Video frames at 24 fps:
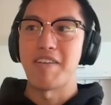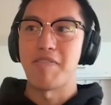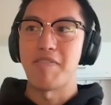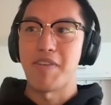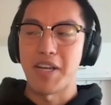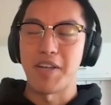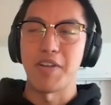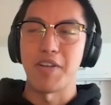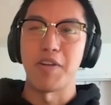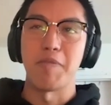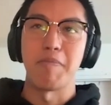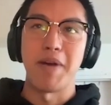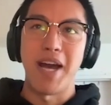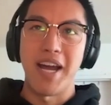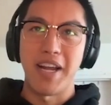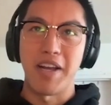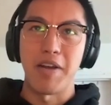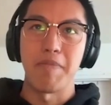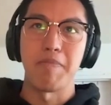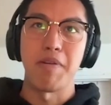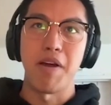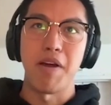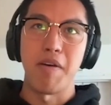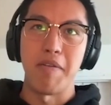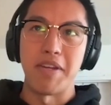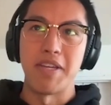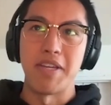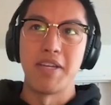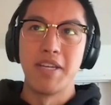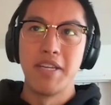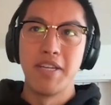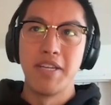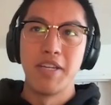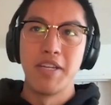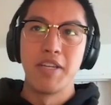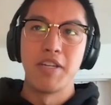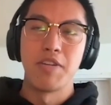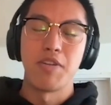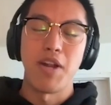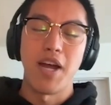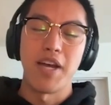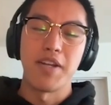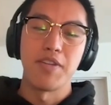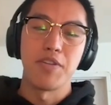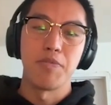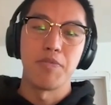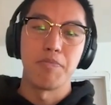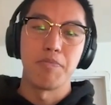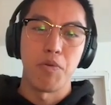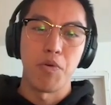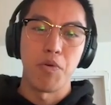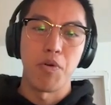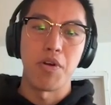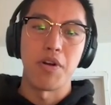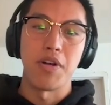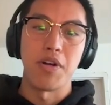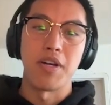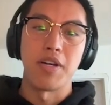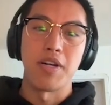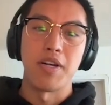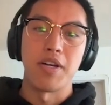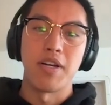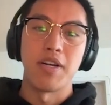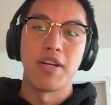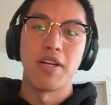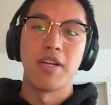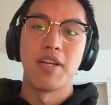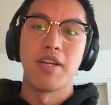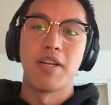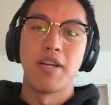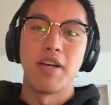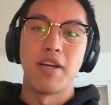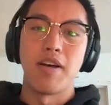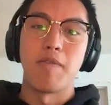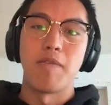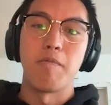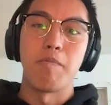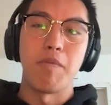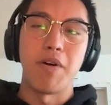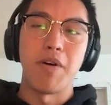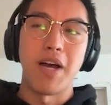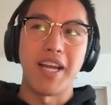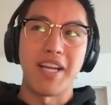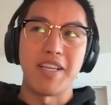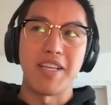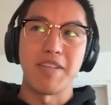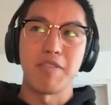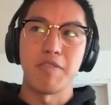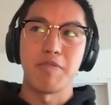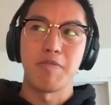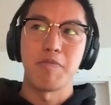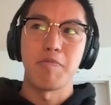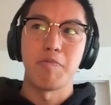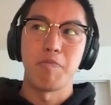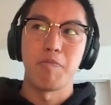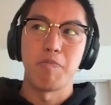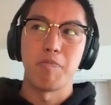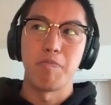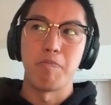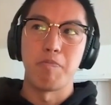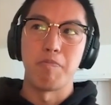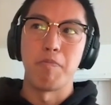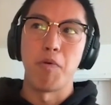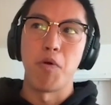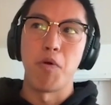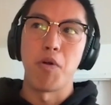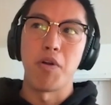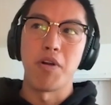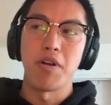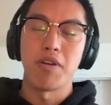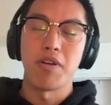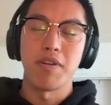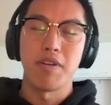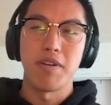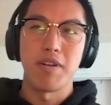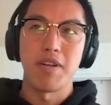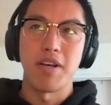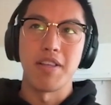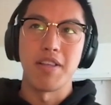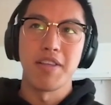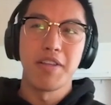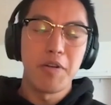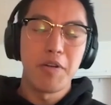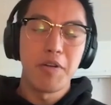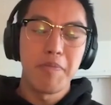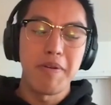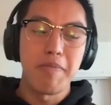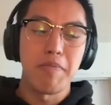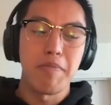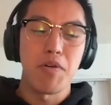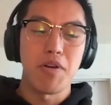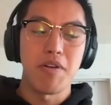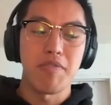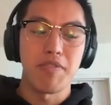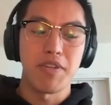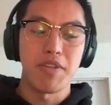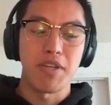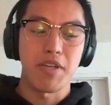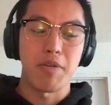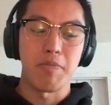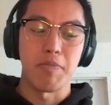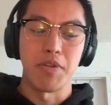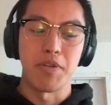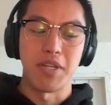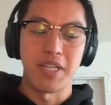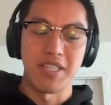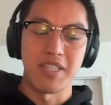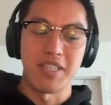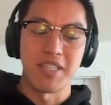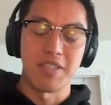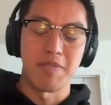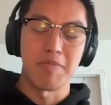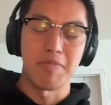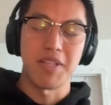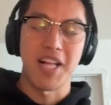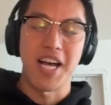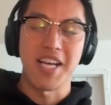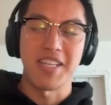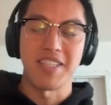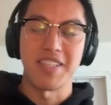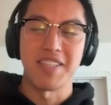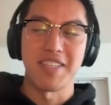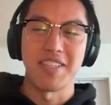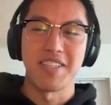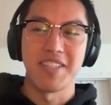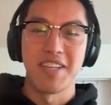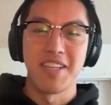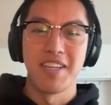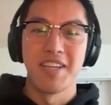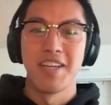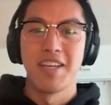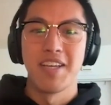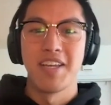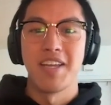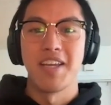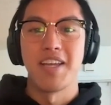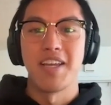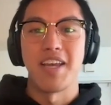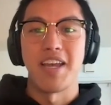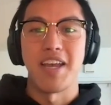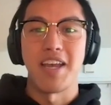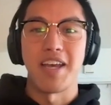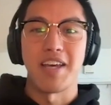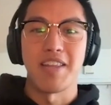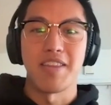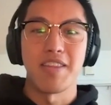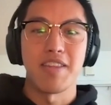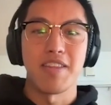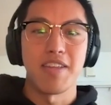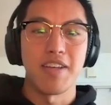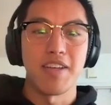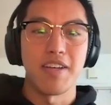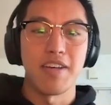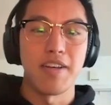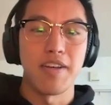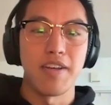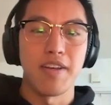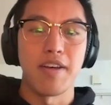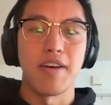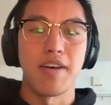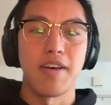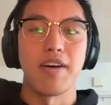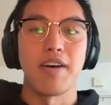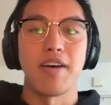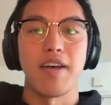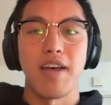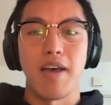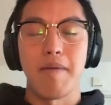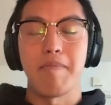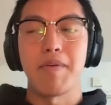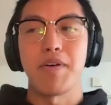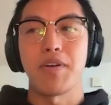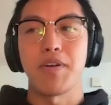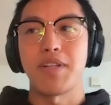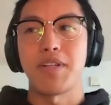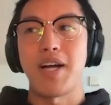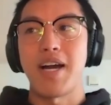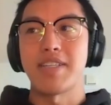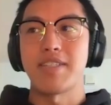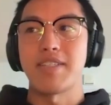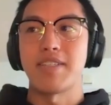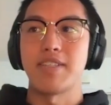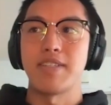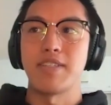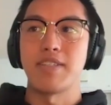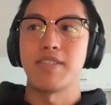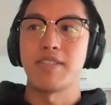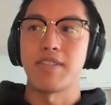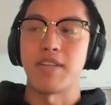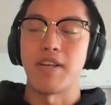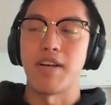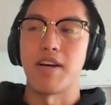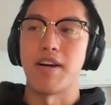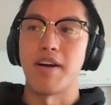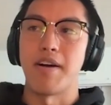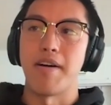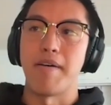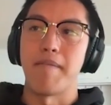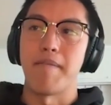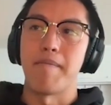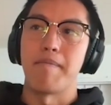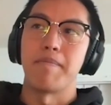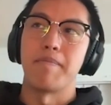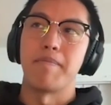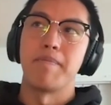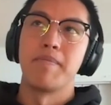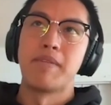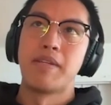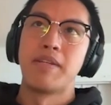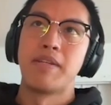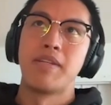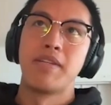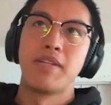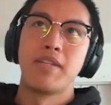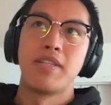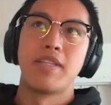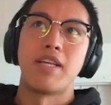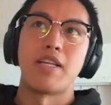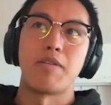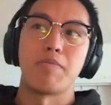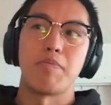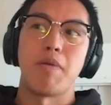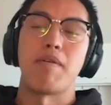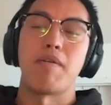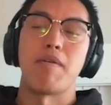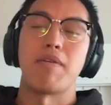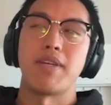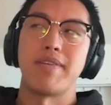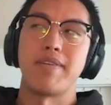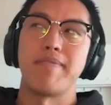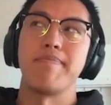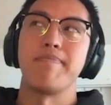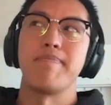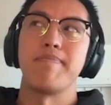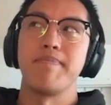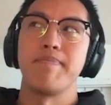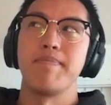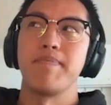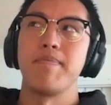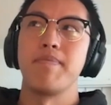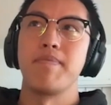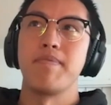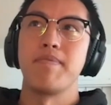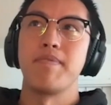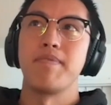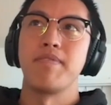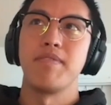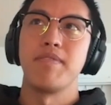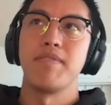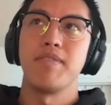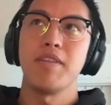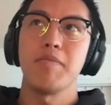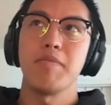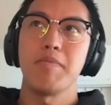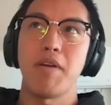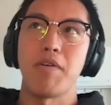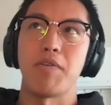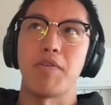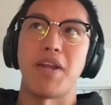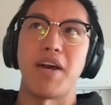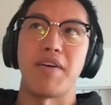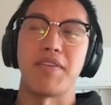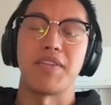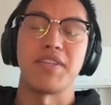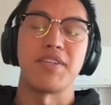if I could go back, I'd probably try and do more. I guess more a little bit more of the computing system classes and the yeah. ML classes. Um, okay. That's probably probably what I'd